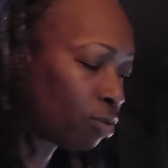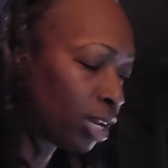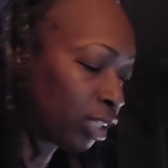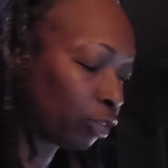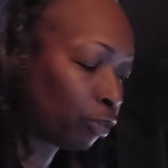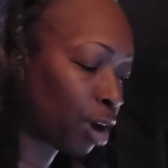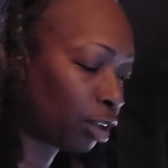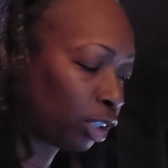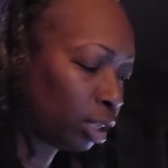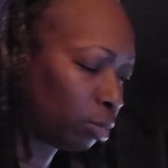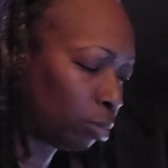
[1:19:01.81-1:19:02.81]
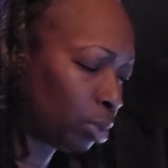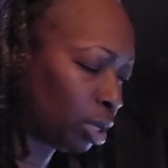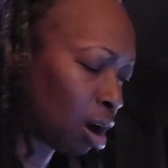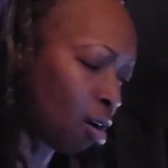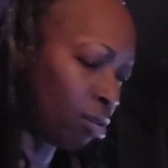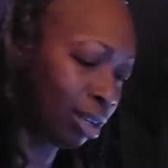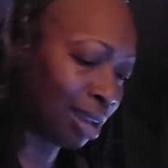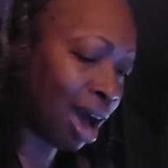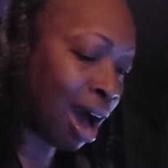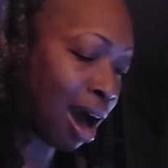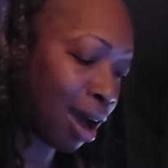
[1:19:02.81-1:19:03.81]
next to the fire seemed to be all
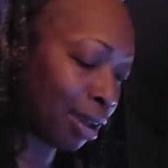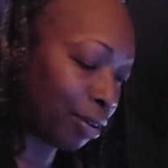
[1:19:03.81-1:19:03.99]
alive.